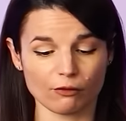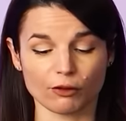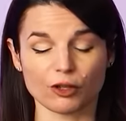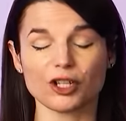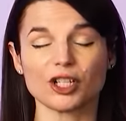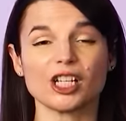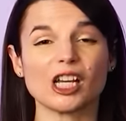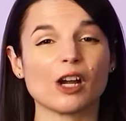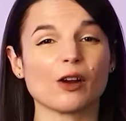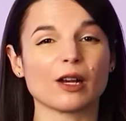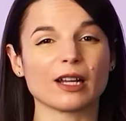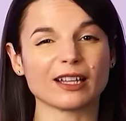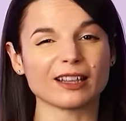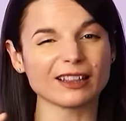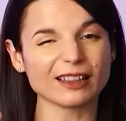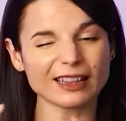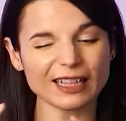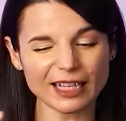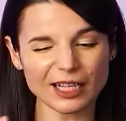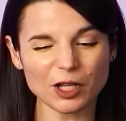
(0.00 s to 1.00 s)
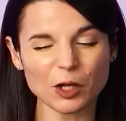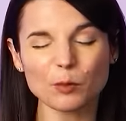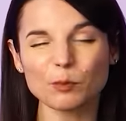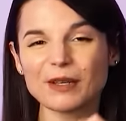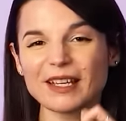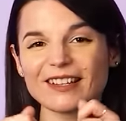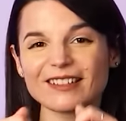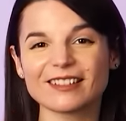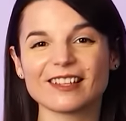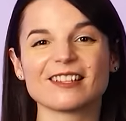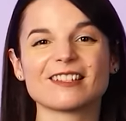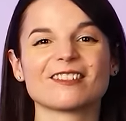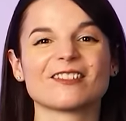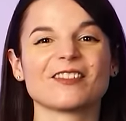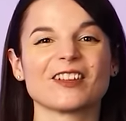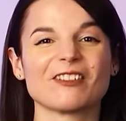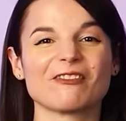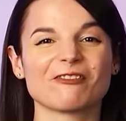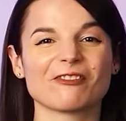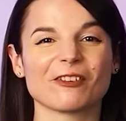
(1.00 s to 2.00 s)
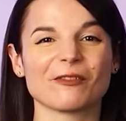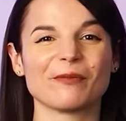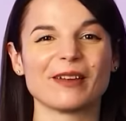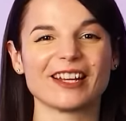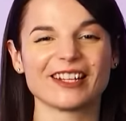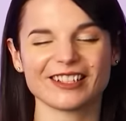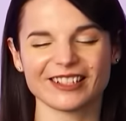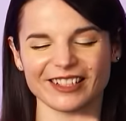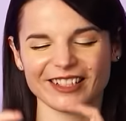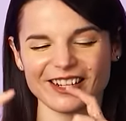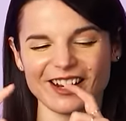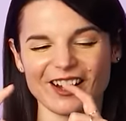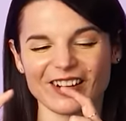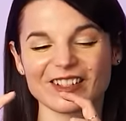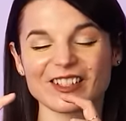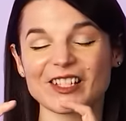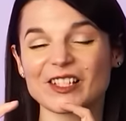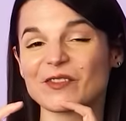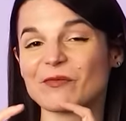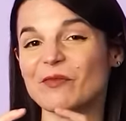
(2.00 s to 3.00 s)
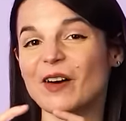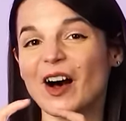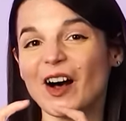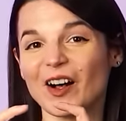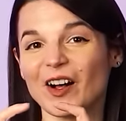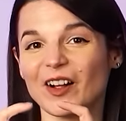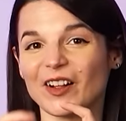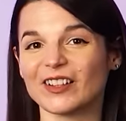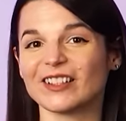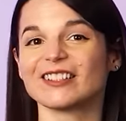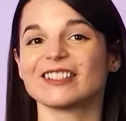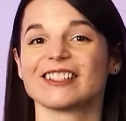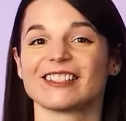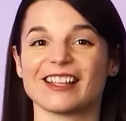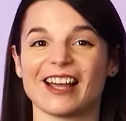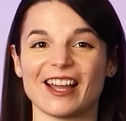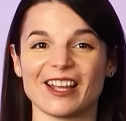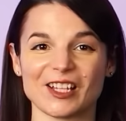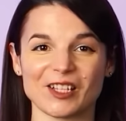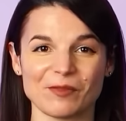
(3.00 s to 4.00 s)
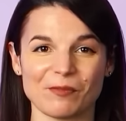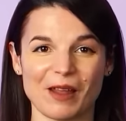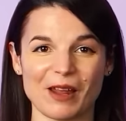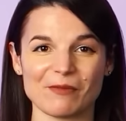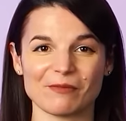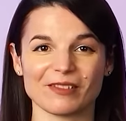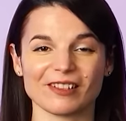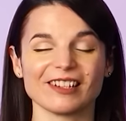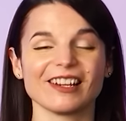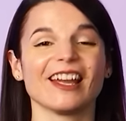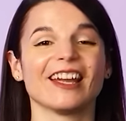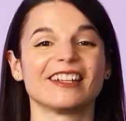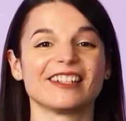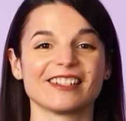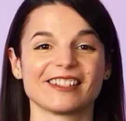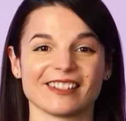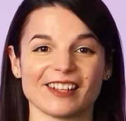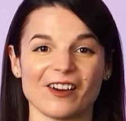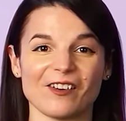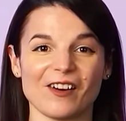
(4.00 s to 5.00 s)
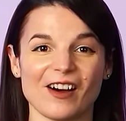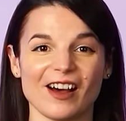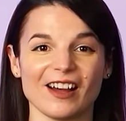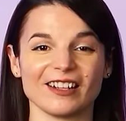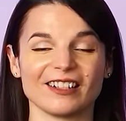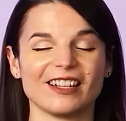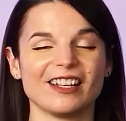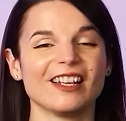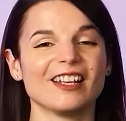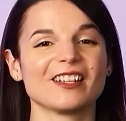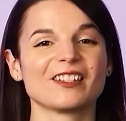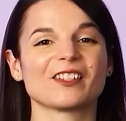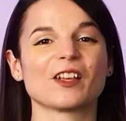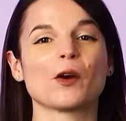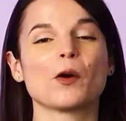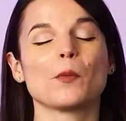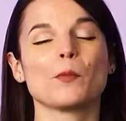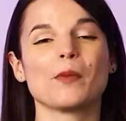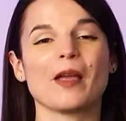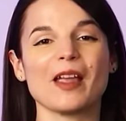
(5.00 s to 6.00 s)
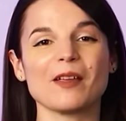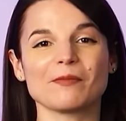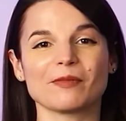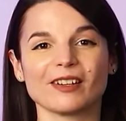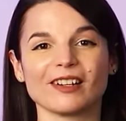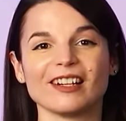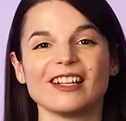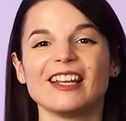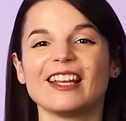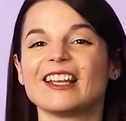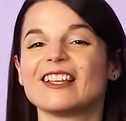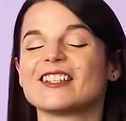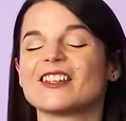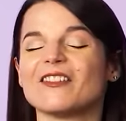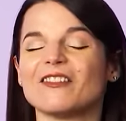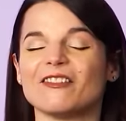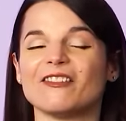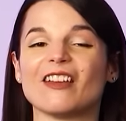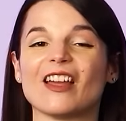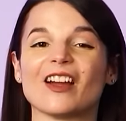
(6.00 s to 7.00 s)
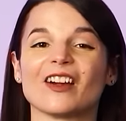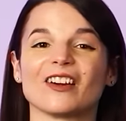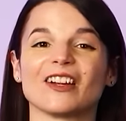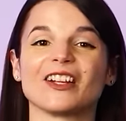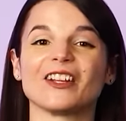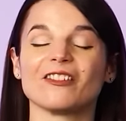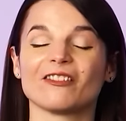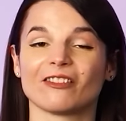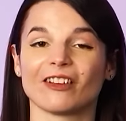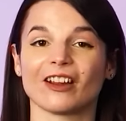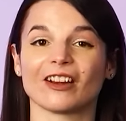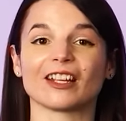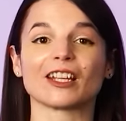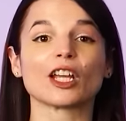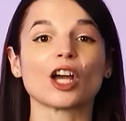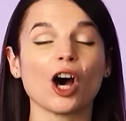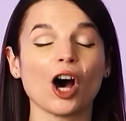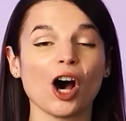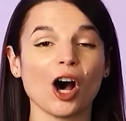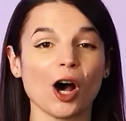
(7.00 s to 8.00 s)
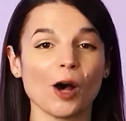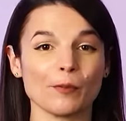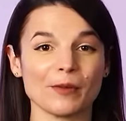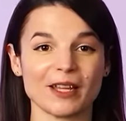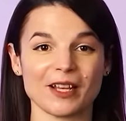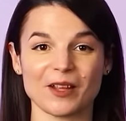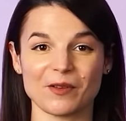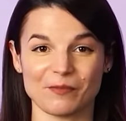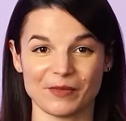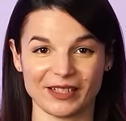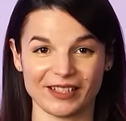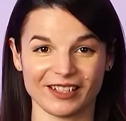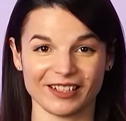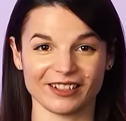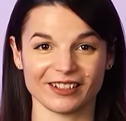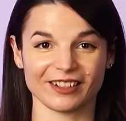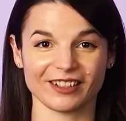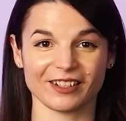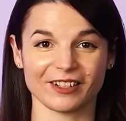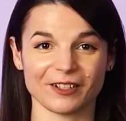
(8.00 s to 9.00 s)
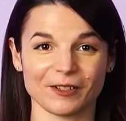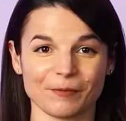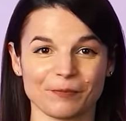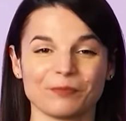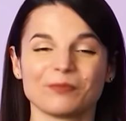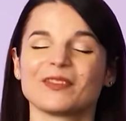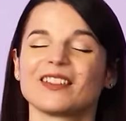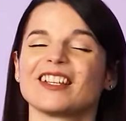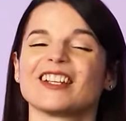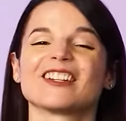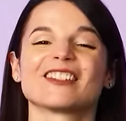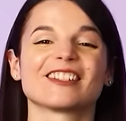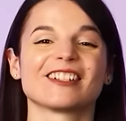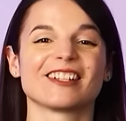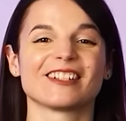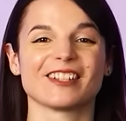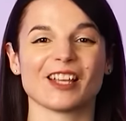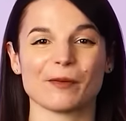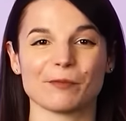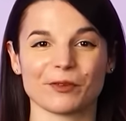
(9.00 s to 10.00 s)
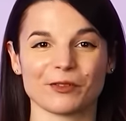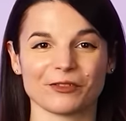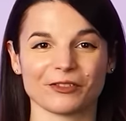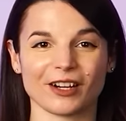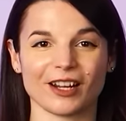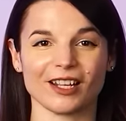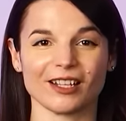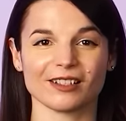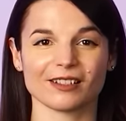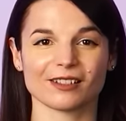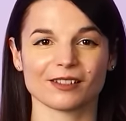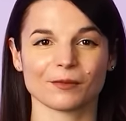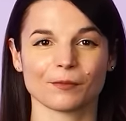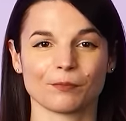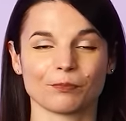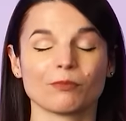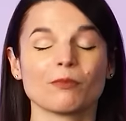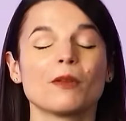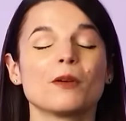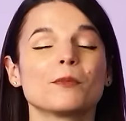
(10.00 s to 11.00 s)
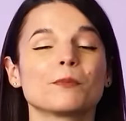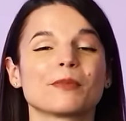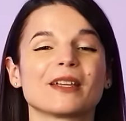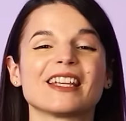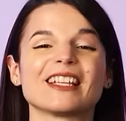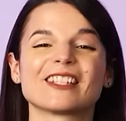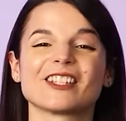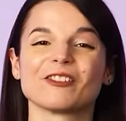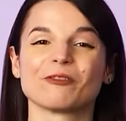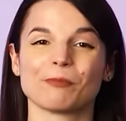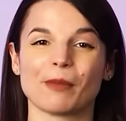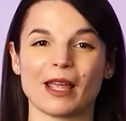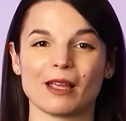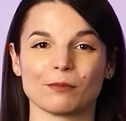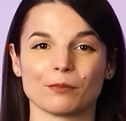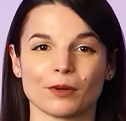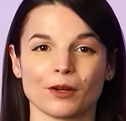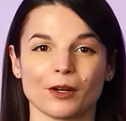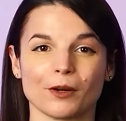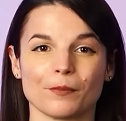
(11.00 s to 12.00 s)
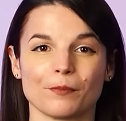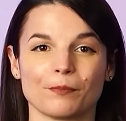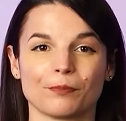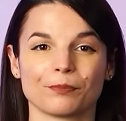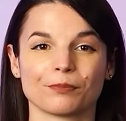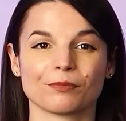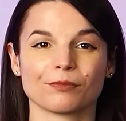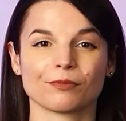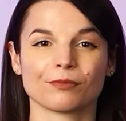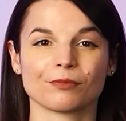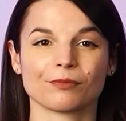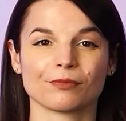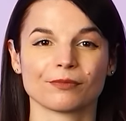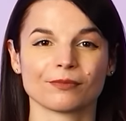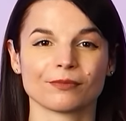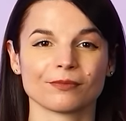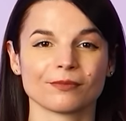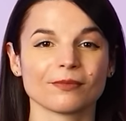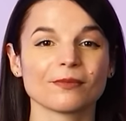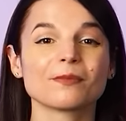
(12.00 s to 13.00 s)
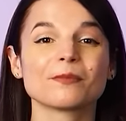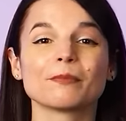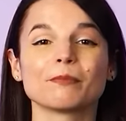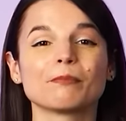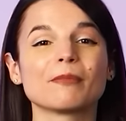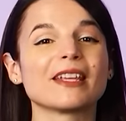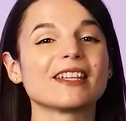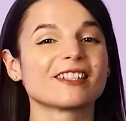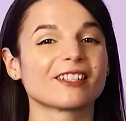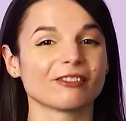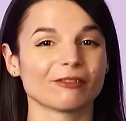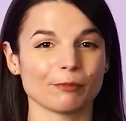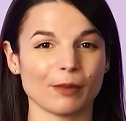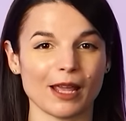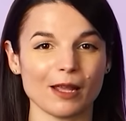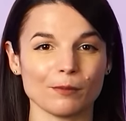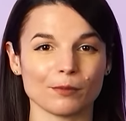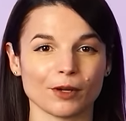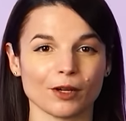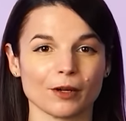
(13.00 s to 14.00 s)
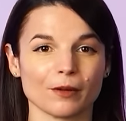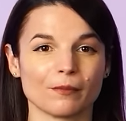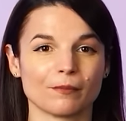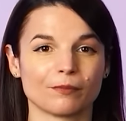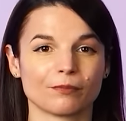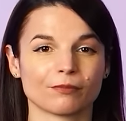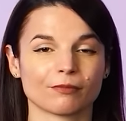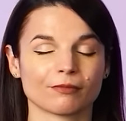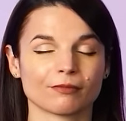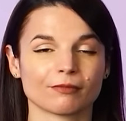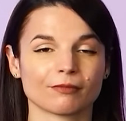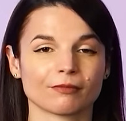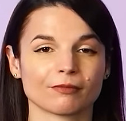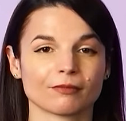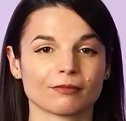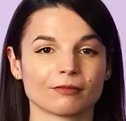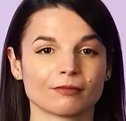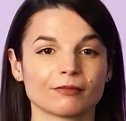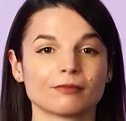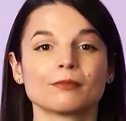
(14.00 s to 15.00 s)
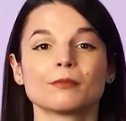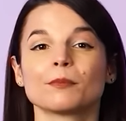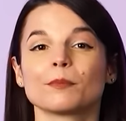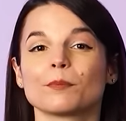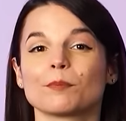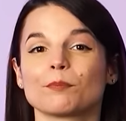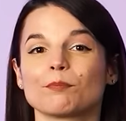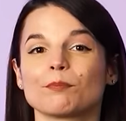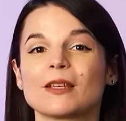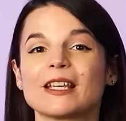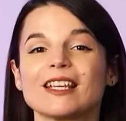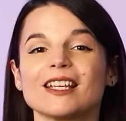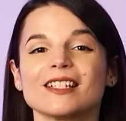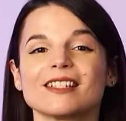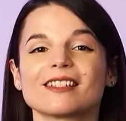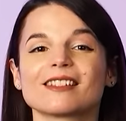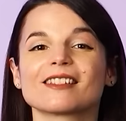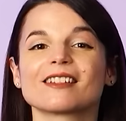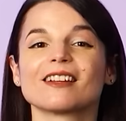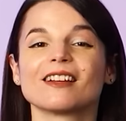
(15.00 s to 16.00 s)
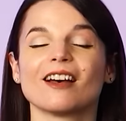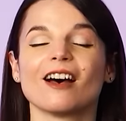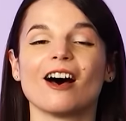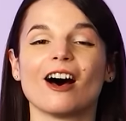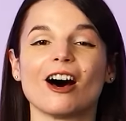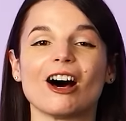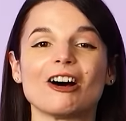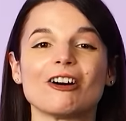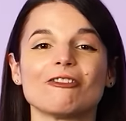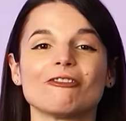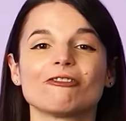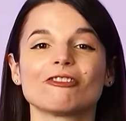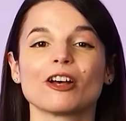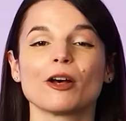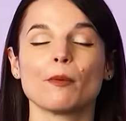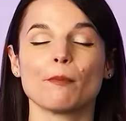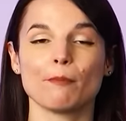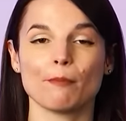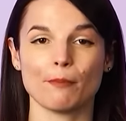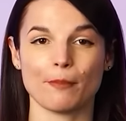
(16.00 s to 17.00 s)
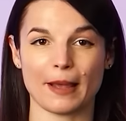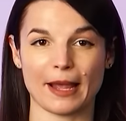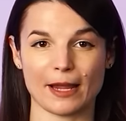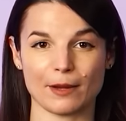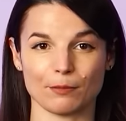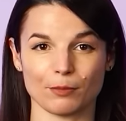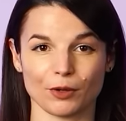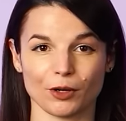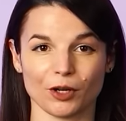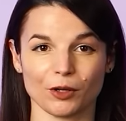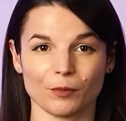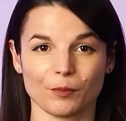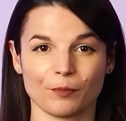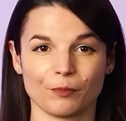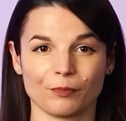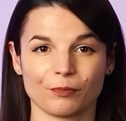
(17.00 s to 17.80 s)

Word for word: for sharing little pieces of information on small size paper, and so on. So paper is a very, very common material. Here's an example phrase. Piece of paper. Piece of paper. Piece of paper.